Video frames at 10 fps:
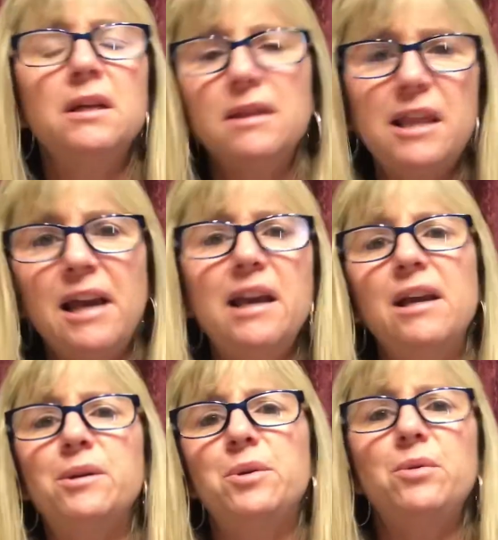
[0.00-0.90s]
they
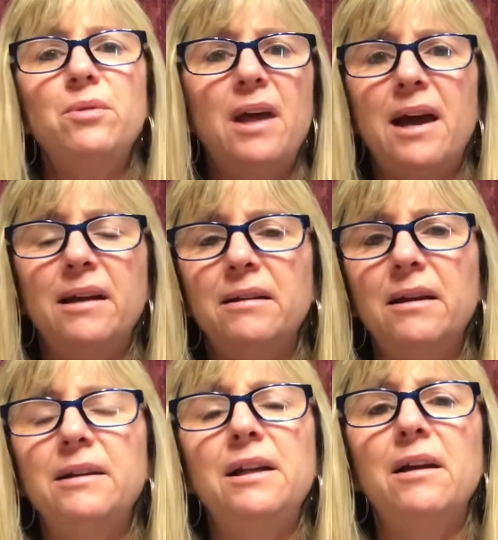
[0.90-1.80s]
can't do
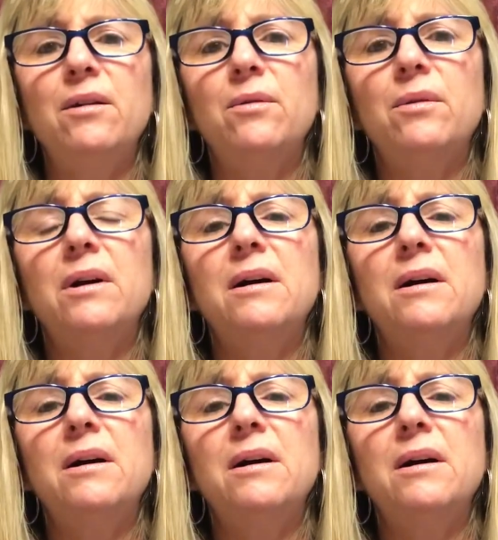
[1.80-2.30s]
that. You know,